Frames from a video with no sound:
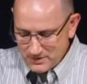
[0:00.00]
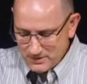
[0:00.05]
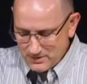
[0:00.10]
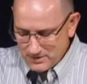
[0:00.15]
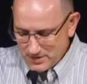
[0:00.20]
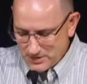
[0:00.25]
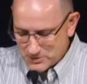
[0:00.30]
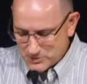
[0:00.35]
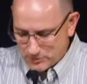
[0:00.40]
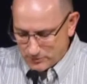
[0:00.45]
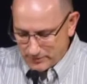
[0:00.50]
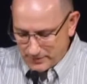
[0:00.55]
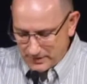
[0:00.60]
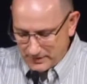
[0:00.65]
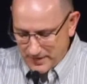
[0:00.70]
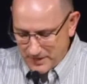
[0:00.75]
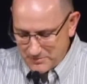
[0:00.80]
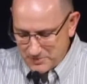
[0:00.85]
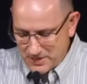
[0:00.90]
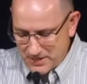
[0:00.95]
As we're reading
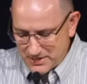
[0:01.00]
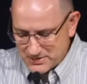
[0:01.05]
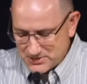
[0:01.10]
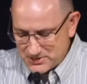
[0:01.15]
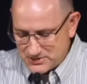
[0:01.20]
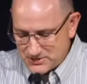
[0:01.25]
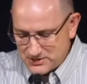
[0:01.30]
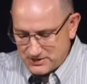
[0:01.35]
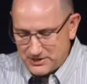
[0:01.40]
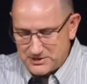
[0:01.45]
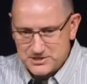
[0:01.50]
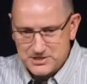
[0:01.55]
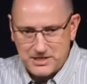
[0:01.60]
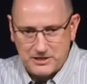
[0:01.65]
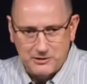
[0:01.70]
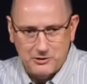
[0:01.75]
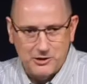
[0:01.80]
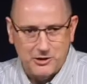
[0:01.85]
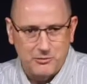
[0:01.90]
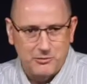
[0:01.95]
that passage, let's take a
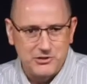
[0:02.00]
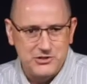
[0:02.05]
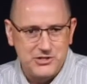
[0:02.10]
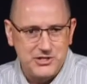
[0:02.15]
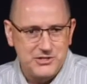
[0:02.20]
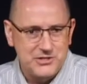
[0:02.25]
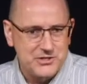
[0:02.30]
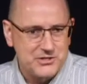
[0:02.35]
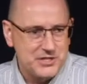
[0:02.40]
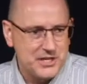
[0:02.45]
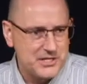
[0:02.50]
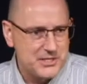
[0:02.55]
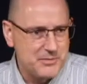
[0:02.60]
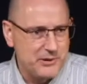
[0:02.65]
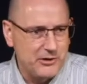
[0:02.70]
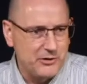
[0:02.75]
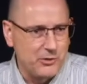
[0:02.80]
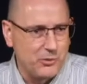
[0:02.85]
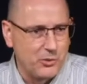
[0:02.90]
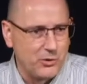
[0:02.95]
look at what Jesus says
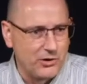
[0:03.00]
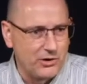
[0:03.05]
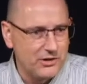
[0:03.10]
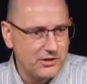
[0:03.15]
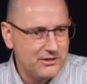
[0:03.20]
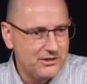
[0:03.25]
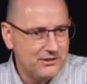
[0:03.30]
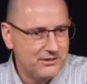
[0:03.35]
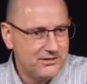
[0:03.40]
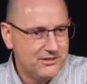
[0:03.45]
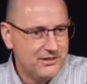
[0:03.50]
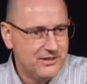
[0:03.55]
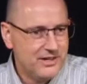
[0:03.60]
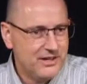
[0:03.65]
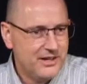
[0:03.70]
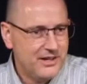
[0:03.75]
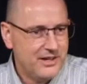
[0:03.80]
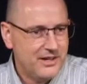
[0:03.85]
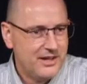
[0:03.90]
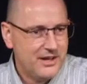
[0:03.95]
about the world.
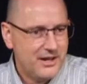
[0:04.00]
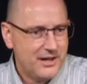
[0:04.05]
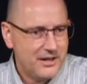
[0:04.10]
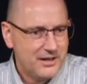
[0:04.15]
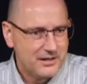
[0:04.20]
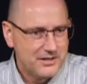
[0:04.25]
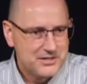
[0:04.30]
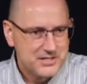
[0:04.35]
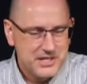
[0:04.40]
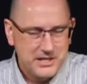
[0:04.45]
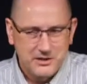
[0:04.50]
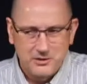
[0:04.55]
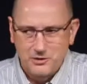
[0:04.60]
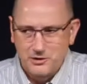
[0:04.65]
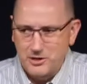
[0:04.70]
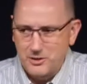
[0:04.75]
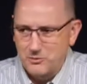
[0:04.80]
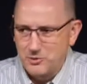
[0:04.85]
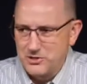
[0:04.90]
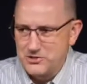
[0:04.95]
Let's take a
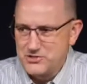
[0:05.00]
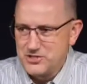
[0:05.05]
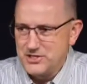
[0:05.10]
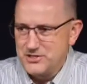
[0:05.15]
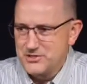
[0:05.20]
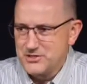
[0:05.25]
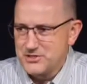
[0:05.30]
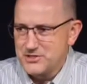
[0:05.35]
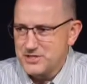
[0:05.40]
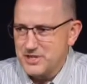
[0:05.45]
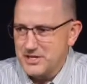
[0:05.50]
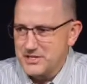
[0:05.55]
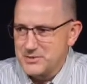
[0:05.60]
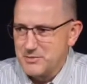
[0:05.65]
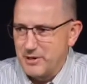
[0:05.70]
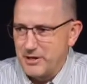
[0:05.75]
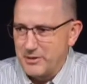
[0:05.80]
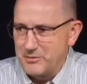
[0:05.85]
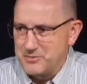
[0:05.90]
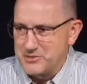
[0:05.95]
look at what Jesus says
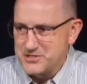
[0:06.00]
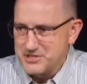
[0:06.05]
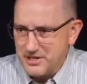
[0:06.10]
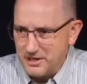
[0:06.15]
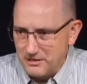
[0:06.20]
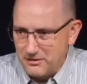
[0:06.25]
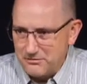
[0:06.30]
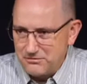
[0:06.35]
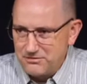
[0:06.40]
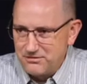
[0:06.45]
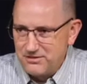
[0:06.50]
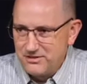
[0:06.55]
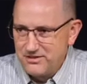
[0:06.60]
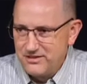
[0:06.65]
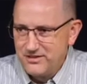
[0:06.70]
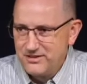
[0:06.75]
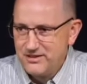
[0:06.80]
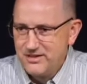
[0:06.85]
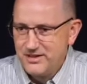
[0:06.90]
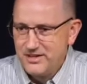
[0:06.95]
about himself.
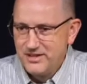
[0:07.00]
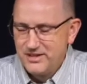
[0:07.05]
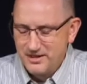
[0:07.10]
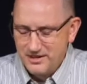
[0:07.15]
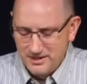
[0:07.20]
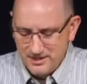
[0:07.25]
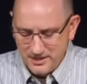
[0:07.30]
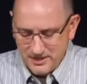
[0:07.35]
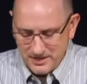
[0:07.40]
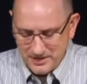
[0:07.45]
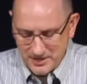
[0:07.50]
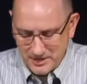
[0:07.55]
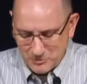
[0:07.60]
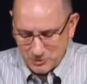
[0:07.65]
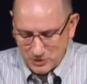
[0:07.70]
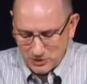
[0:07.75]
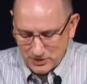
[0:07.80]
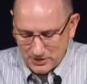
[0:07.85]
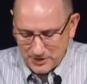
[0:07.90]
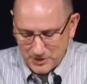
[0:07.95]
And then
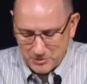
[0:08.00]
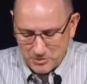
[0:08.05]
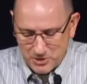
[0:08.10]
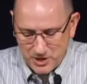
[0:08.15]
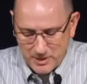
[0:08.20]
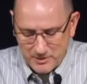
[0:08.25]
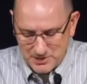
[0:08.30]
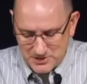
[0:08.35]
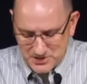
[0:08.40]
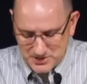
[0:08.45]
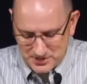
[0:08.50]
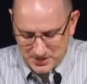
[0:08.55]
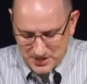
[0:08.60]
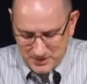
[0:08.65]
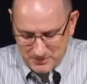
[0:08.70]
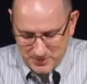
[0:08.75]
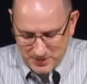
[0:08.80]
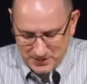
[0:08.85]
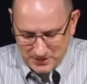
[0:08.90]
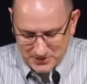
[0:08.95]
we'll look at a promise that he
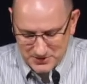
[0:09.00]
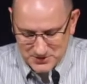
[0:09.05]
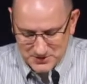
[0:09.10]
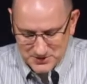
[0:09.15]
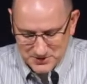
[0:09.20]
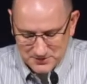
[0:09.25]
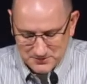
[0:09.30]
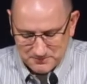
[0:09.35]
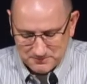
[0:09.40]
makes.